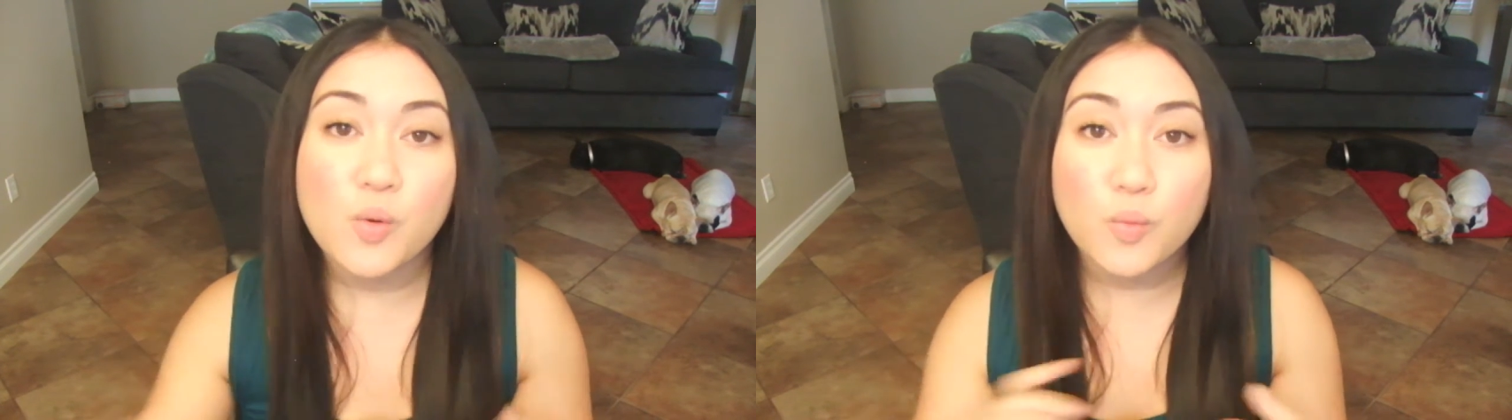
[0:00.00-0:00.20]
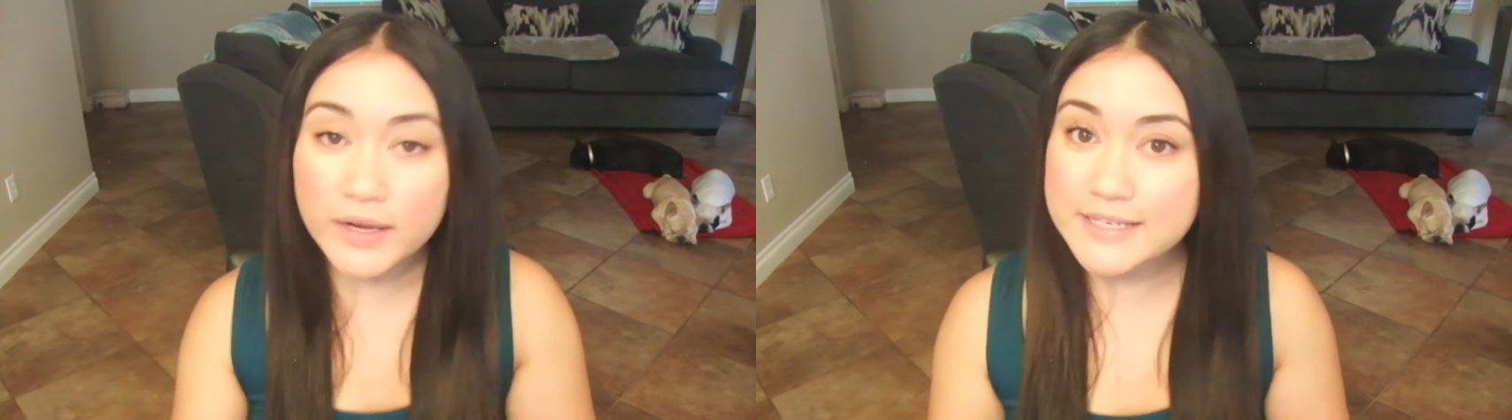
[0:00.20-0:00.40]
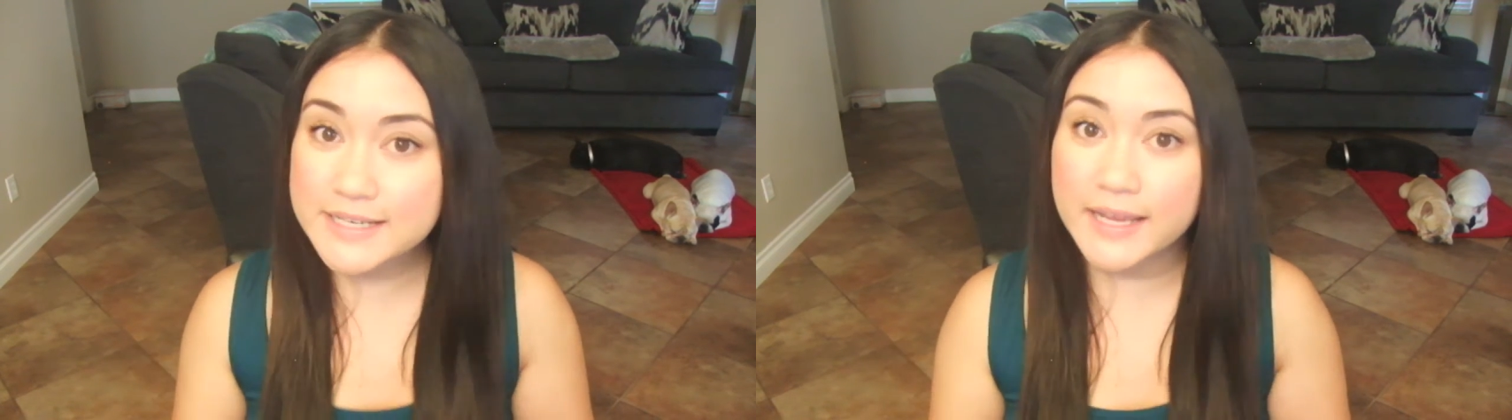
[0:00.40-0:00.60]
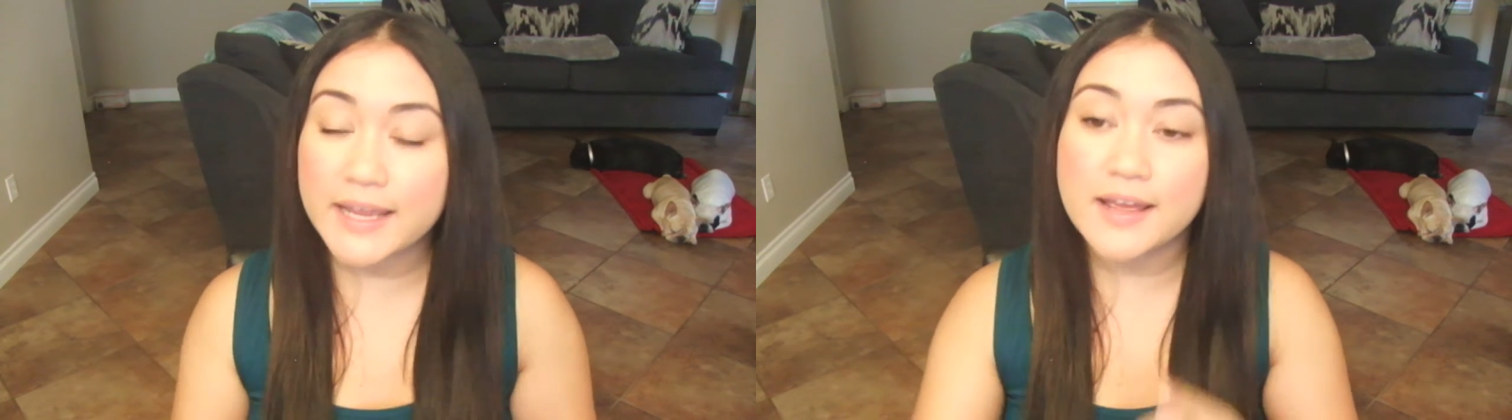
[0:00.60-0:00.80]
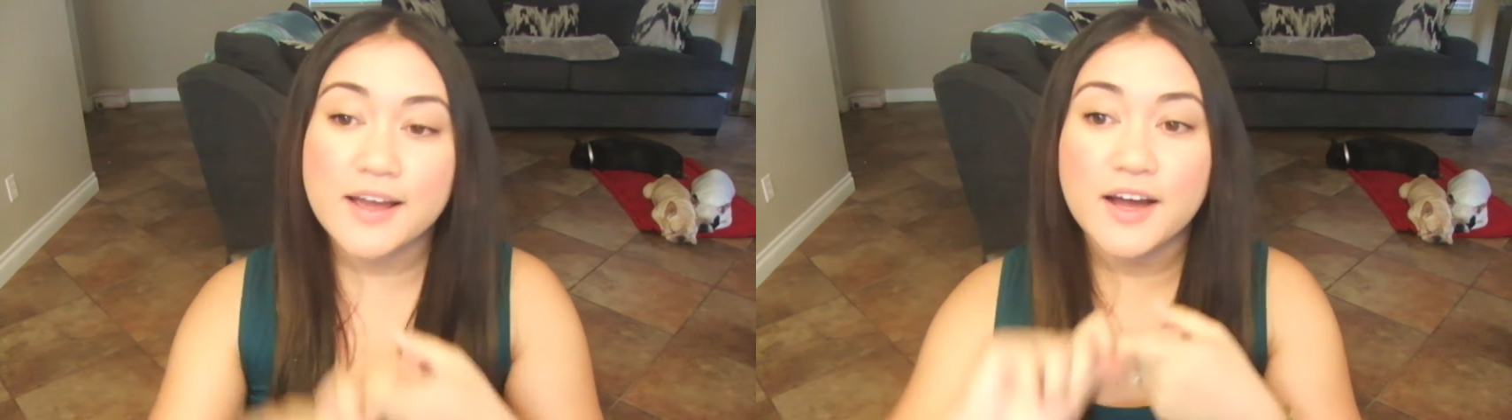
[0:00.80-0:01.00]
1
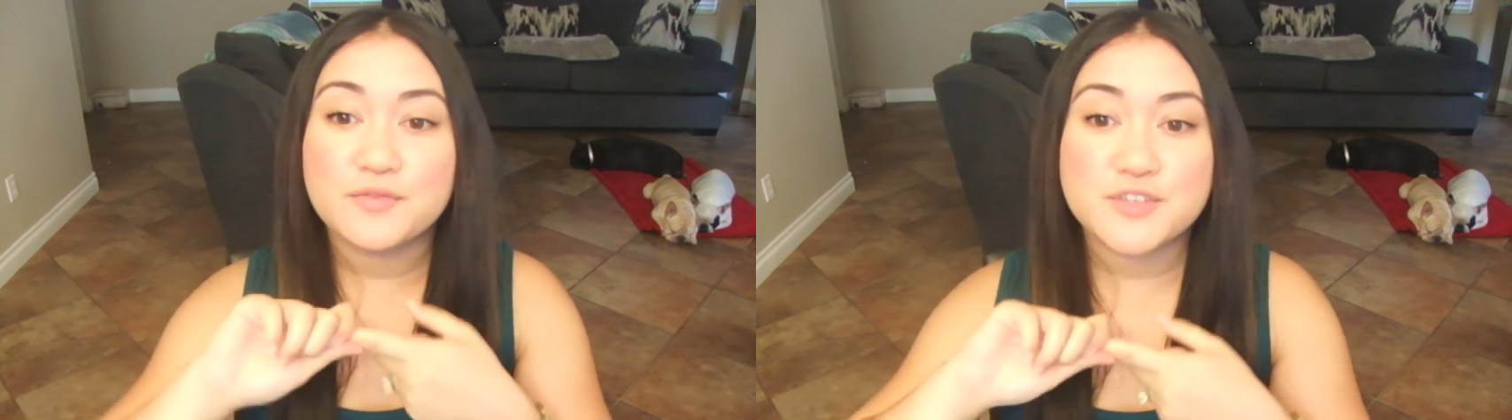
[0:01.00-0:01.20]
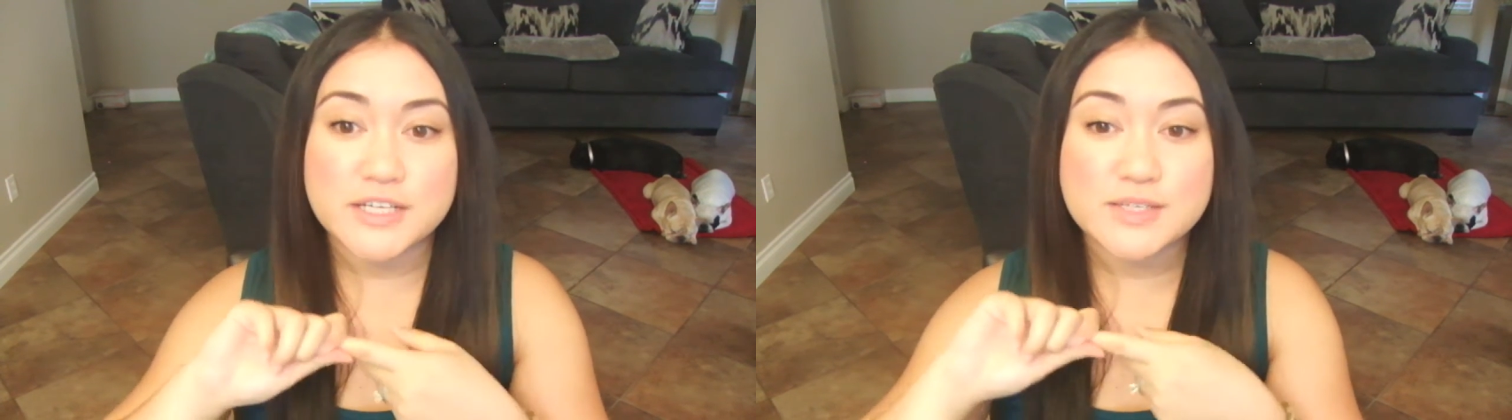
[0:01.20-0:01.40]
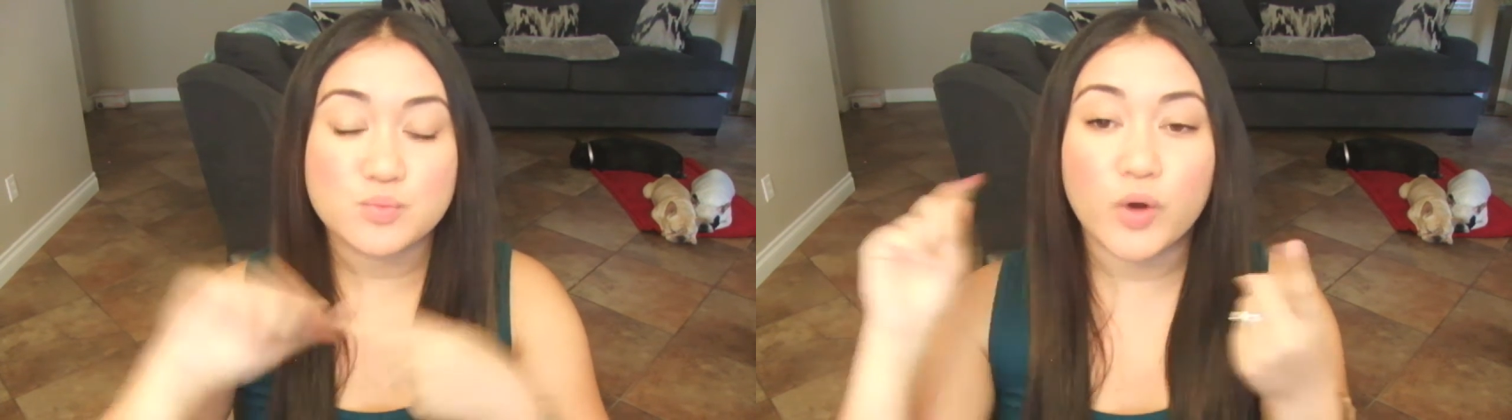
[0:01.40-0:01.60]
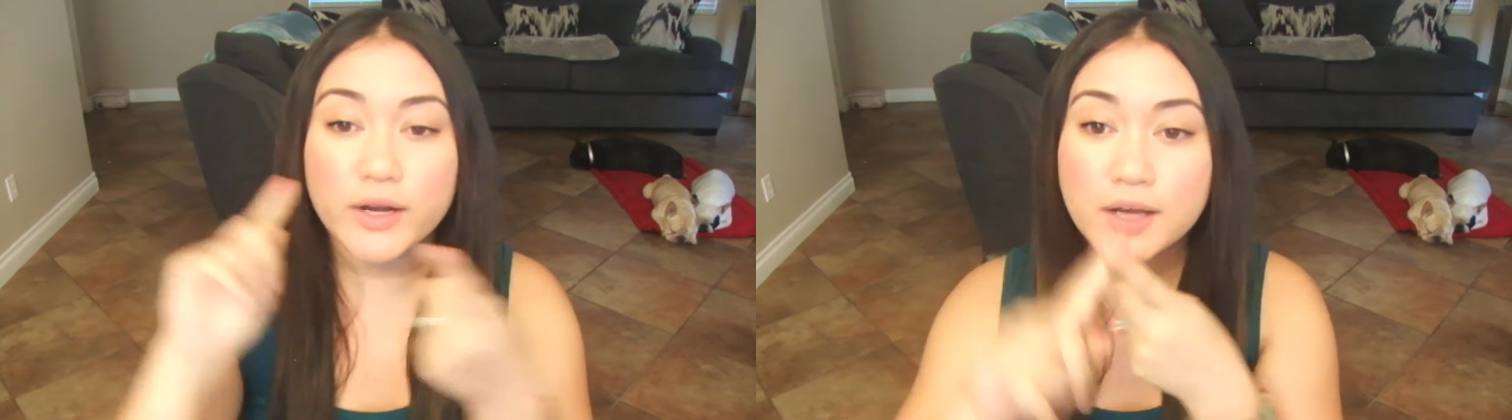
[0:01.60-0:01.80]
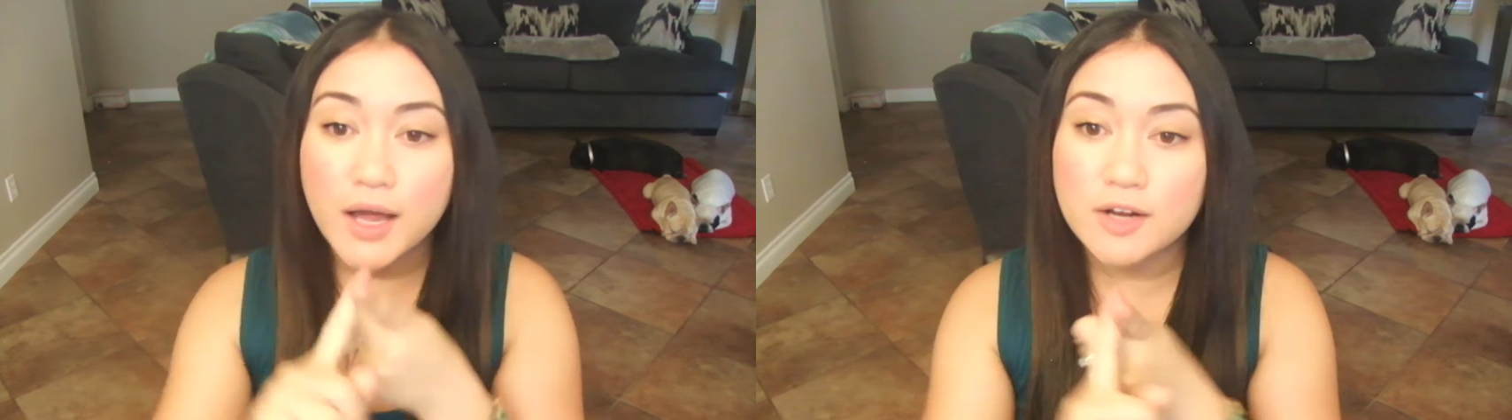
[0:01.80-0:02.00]
day of just
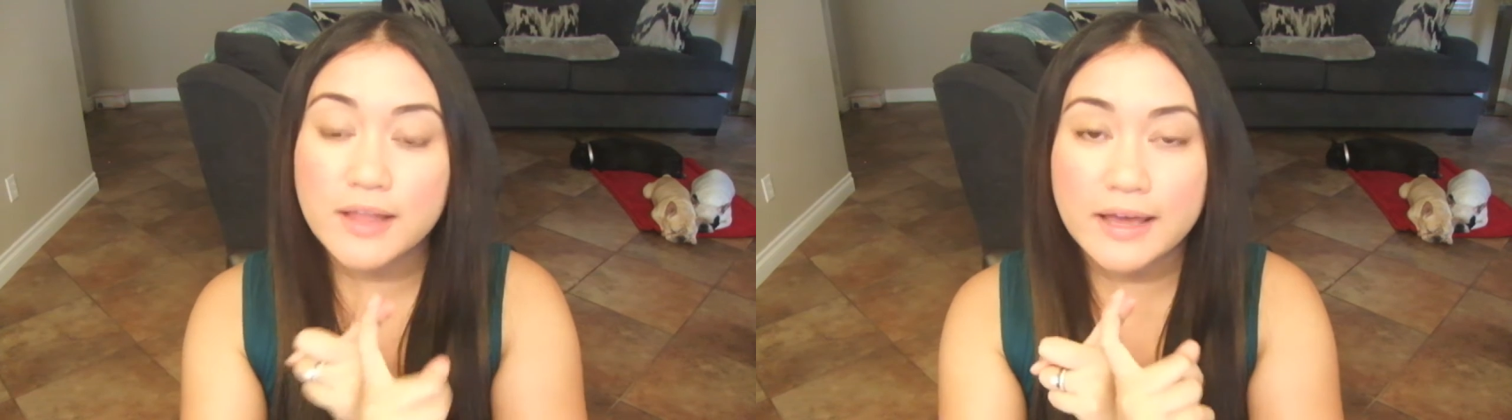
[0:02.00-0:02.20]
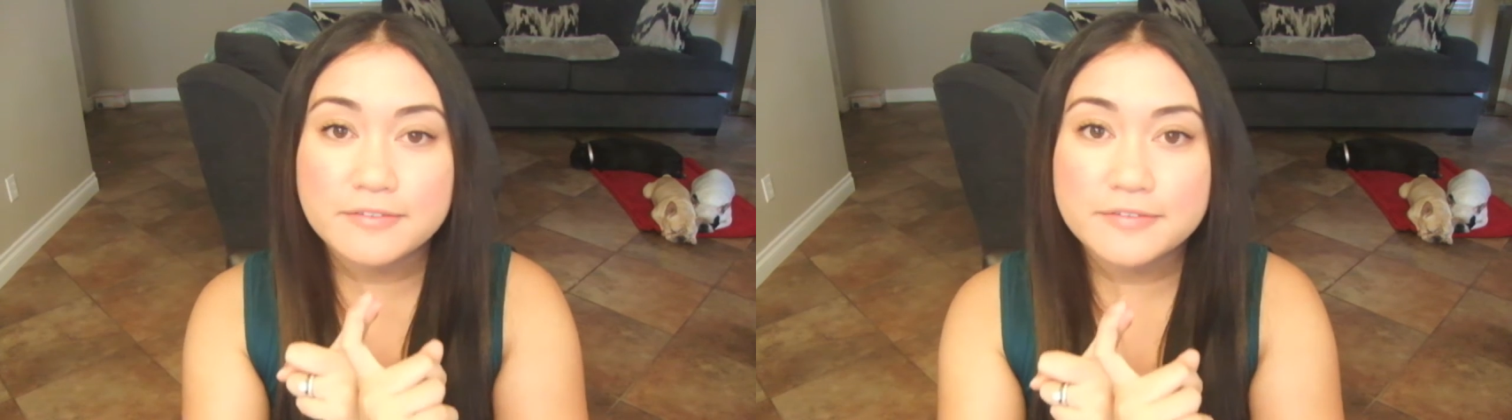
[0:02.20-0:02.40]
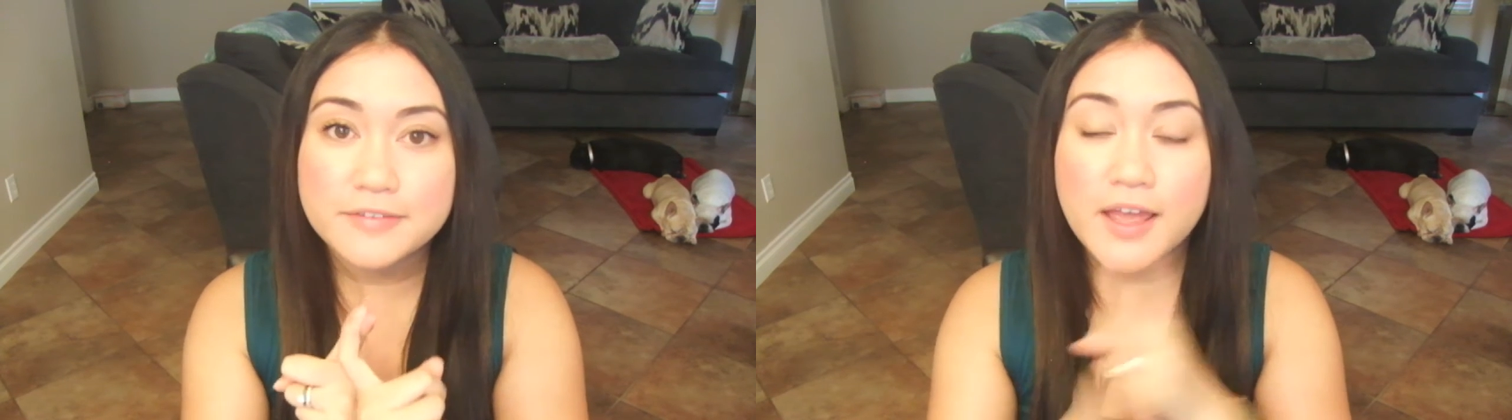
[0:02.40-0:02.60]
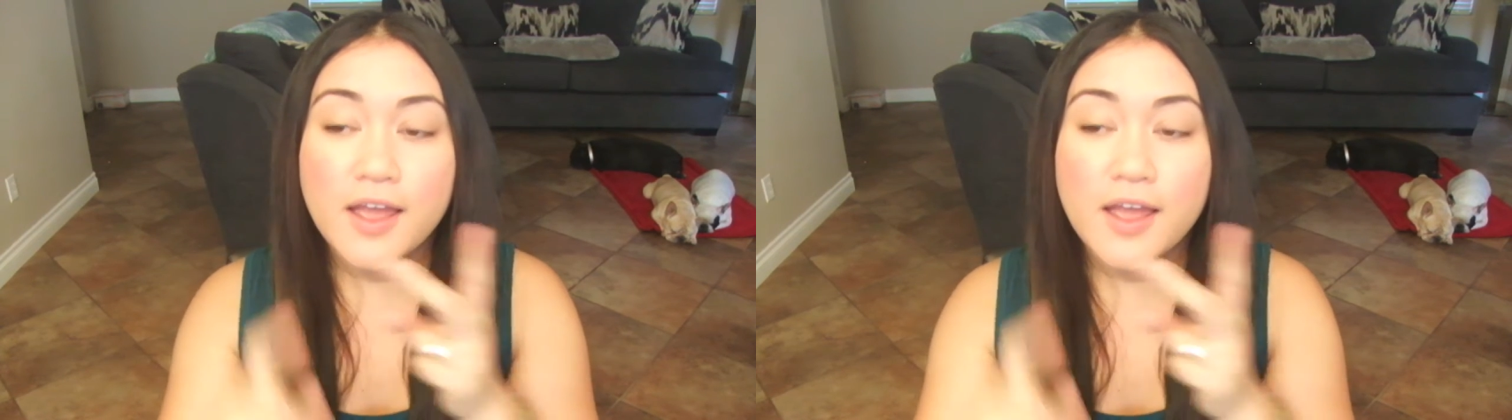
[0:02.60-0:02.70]
1 Gonal-F,